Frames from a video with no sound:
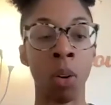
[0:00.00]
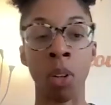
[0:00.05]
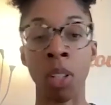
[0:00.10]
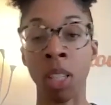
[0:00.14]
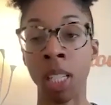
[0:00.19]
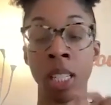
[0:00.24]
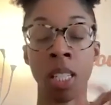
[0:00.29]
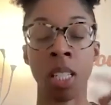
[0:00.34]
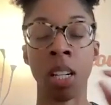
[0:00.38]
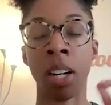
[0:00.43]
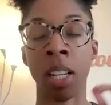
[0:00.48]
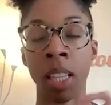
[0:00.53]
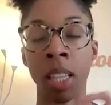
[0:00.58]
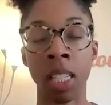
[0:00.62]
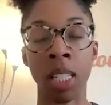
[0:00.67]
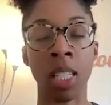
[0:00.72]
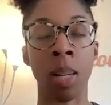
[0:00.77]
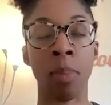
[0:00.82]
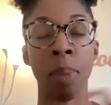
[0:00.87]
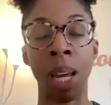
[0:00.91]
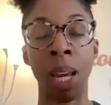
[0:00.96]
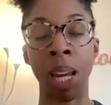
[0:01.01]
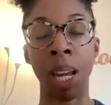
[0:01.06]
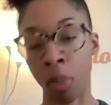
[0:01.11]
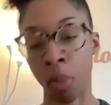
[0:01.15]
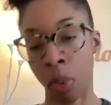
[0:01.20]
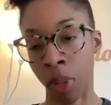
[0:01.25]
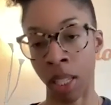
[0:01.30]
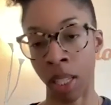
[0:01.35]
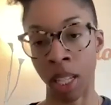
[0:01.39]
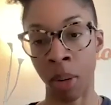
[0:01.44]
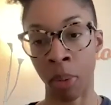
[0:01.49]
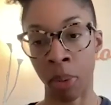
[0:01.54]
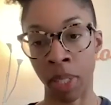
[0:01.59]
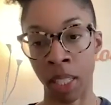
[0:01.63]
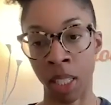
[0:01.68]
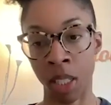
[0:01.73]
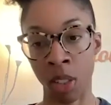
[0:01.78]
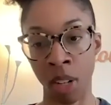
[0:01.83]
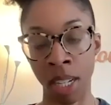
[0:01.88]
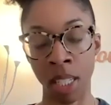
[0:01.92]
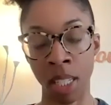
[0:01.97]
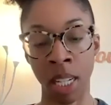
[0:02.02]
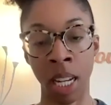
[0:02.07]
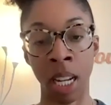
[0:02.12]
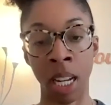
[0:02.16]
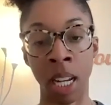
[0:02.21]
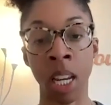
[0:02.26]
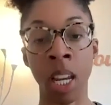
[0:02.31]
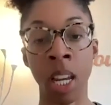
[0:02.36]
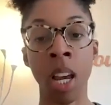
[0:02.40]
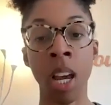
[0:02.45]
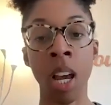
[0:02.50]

or this is a pain point that we are addressing